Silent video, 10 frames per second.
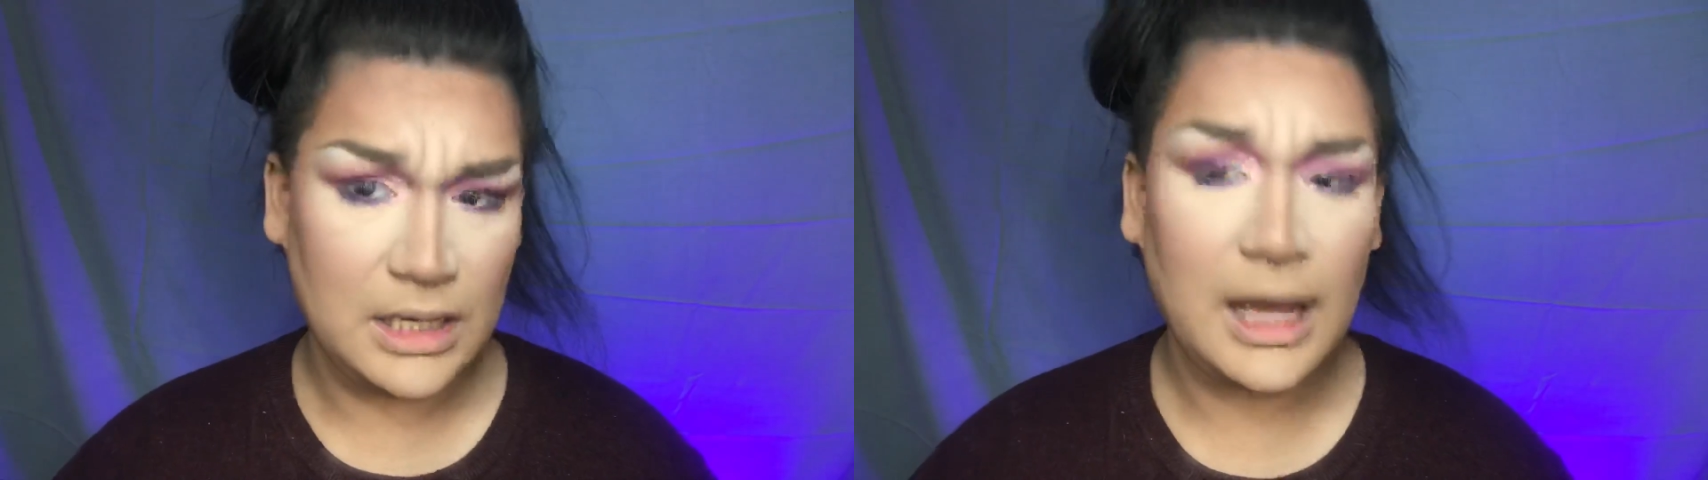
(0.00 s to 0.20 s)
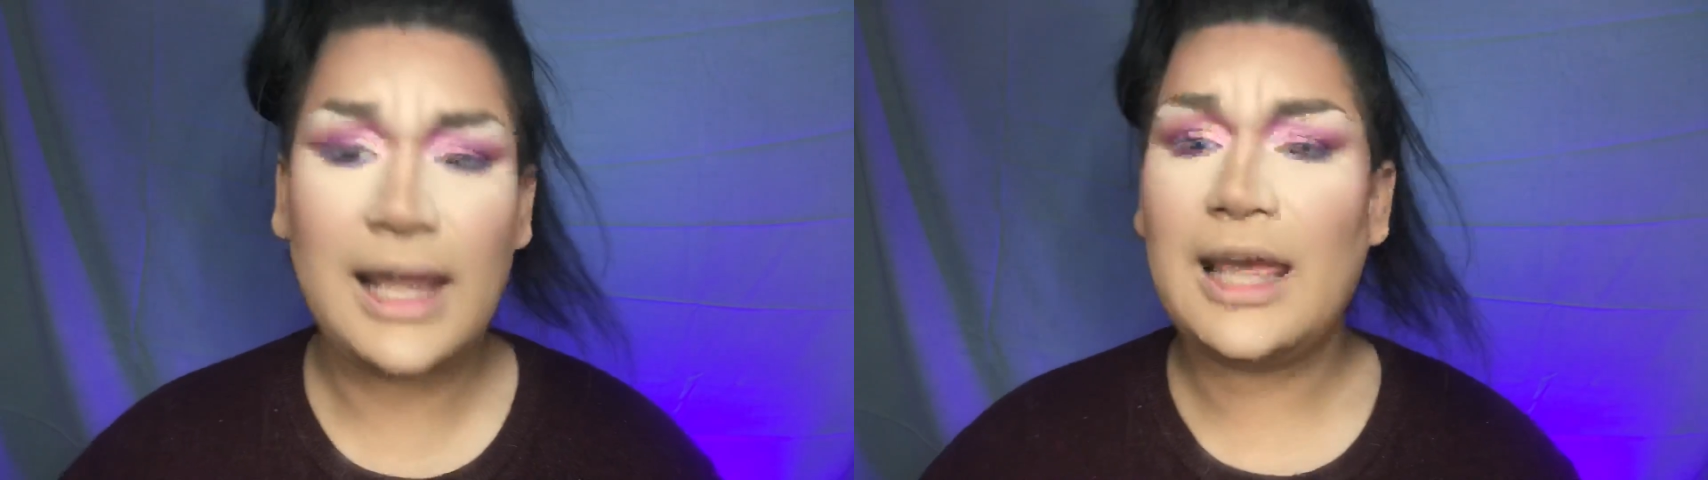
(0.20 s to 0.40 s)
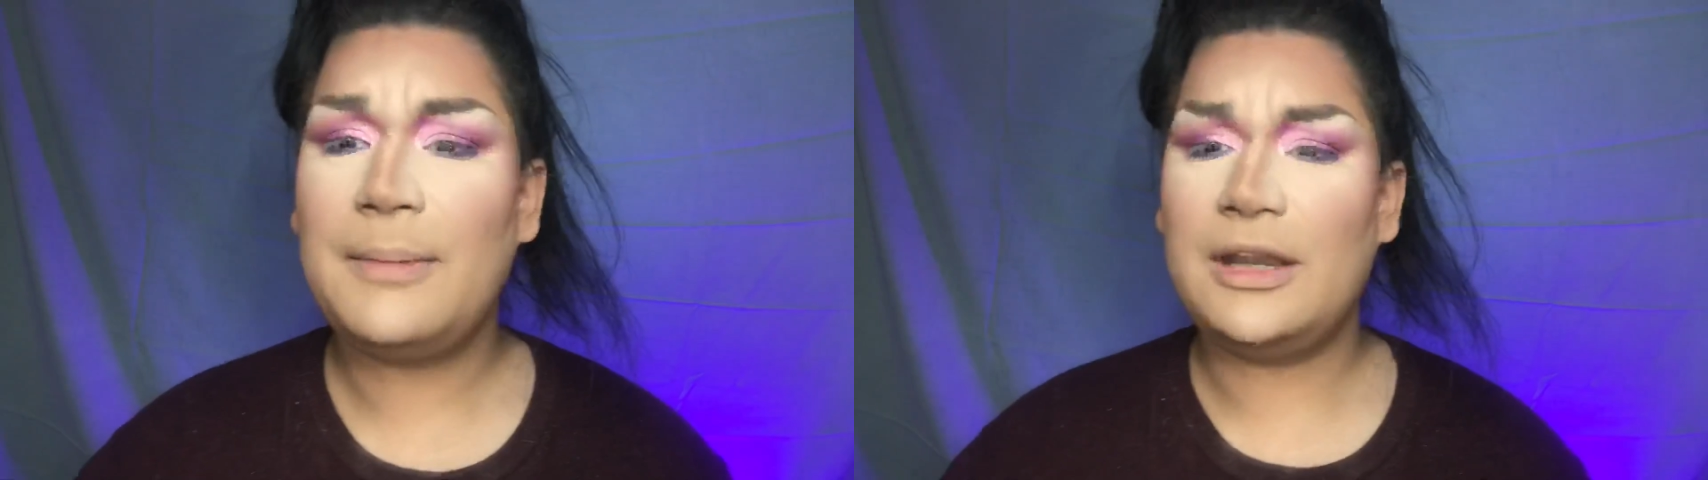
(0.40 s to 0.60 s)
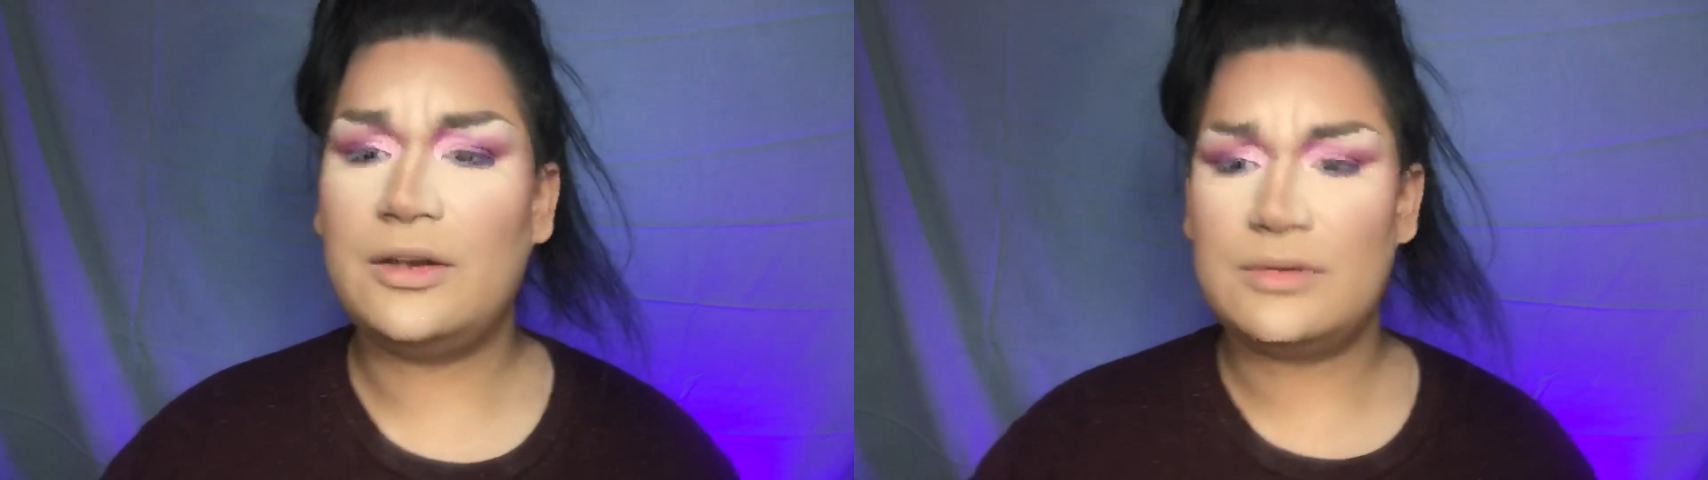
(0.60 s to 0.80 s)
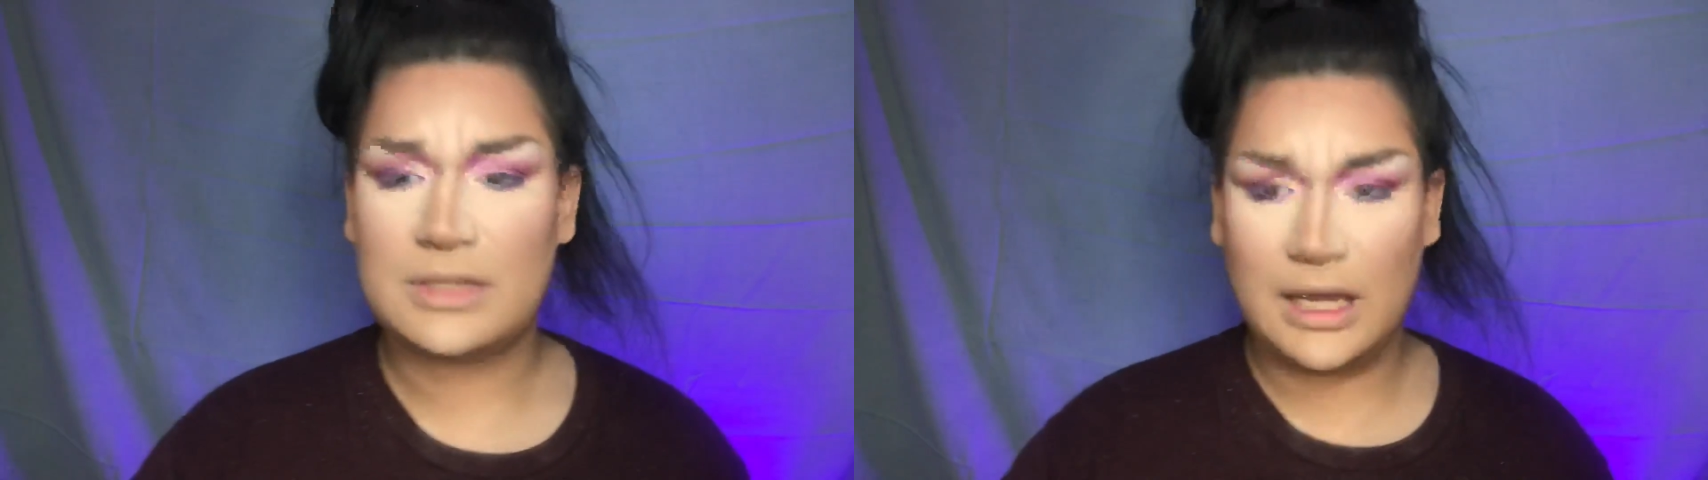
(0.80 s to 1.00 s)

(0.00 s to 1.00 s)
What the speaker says: highlight my nose.